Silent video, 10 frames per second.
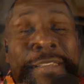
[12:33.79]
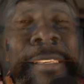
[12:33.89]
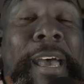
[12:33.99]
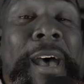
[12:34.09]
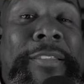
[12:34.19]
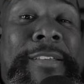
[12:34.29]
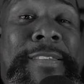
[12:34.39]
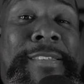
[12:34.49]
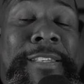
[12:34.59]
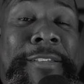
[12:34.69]
Tell
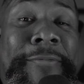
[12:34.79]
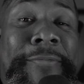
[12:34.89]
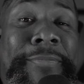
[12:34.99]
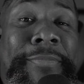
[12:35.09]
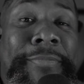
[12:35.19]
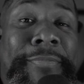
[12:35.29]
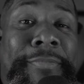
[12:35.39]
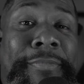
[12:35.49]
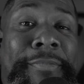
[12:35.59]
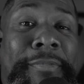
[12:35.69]
us.
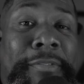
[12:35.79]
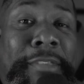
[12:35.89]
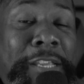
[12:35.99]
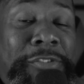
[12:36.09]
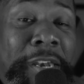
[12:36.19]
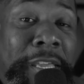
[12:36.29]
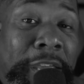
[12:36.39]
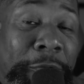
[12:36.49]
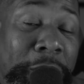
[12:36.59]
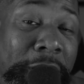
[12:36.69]
They trying to
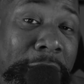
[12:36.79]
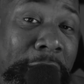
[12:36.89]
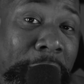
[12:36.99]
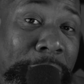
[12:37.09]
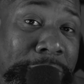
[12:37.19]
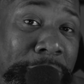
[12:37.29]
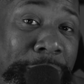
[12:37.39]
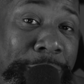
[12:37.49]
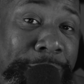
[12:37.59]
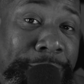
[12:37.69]
get rid of y'all too.